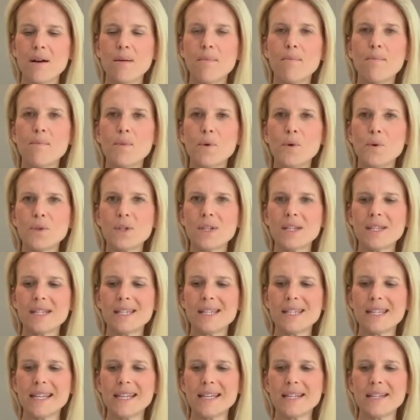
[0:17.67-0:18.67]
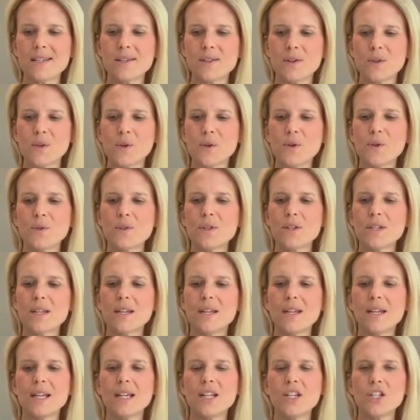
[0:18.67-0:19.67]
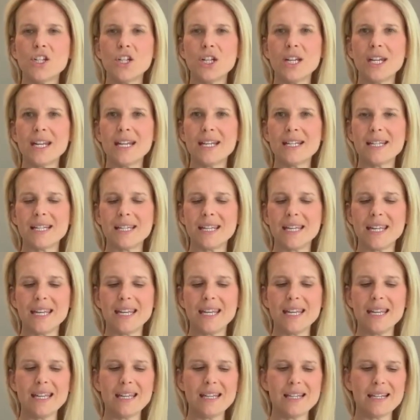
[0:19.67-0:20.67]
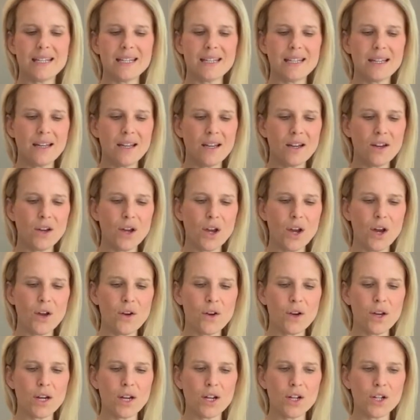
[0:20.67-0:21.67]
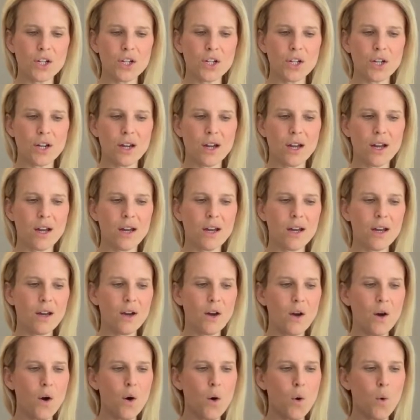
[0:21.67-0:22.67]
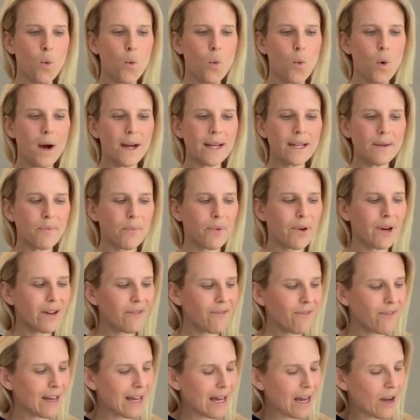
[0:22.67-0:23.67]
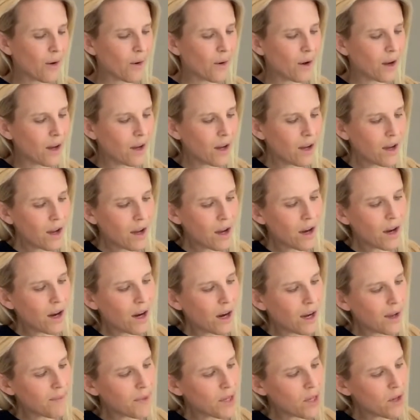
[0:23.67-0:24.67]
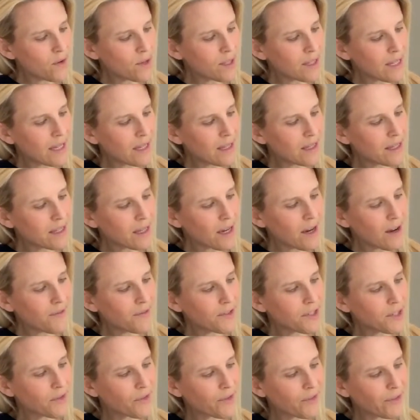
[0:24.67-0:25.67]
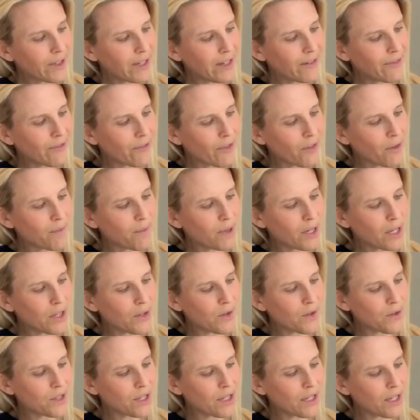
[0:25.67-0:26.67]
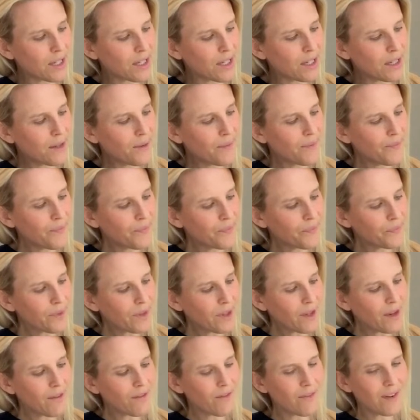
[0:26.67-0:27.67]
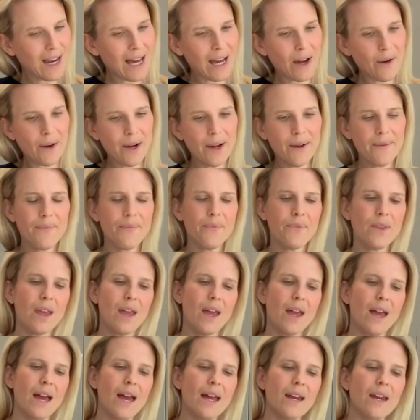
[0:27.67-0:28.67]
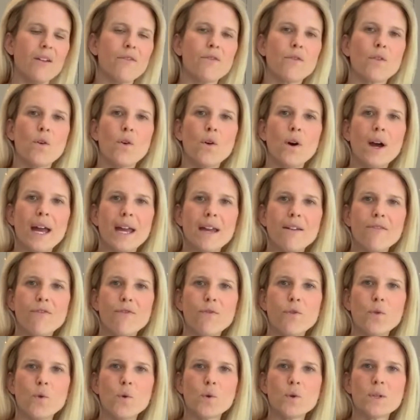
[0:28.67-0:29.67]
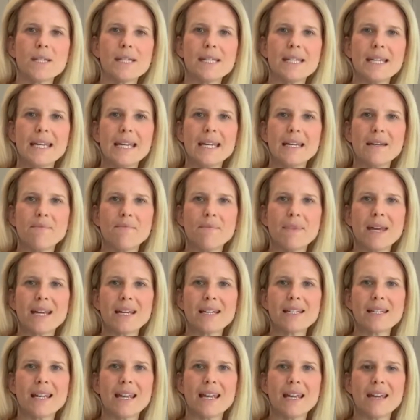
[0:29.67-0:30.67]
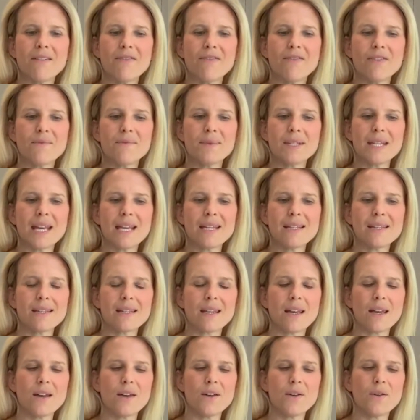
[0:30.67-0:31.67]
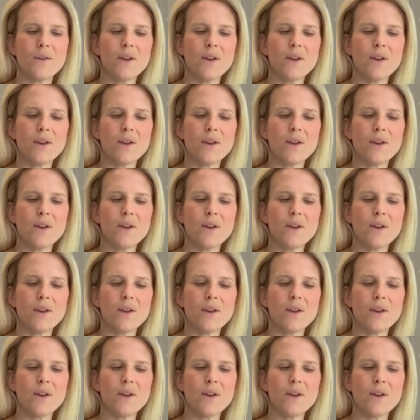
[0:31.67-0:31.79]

Maldon sea salt, chia seeds, coconut sugar, white bread flour. I'm using Dove's free from gluten flour. And I've got a 4-seed mix here from Tesco.